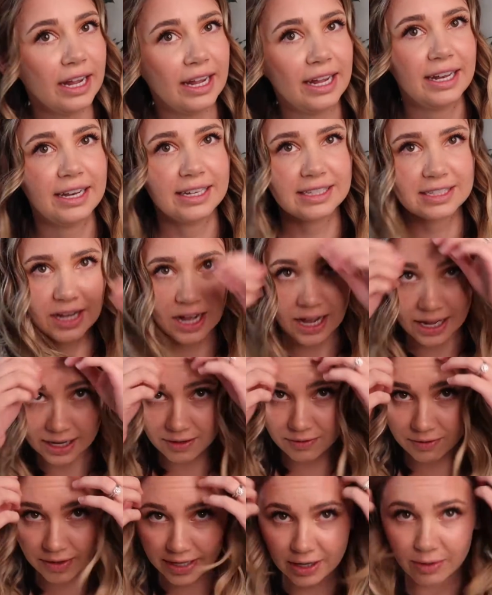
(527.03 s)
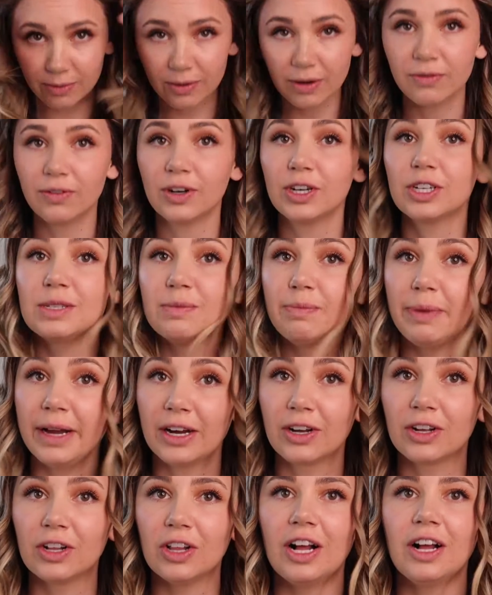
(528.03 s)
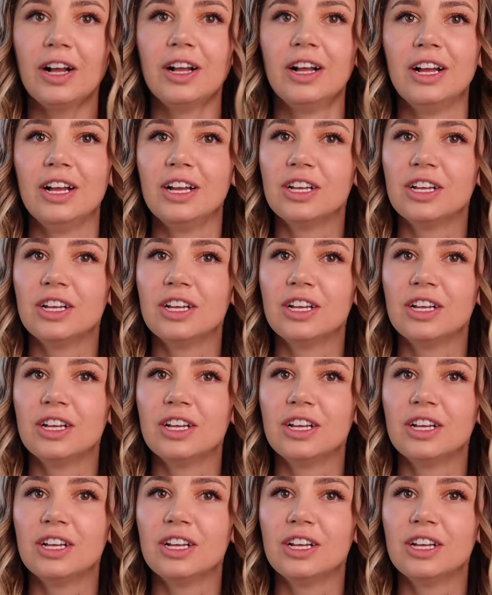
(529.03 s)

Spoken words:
and it's kind of like a reverse bear claw.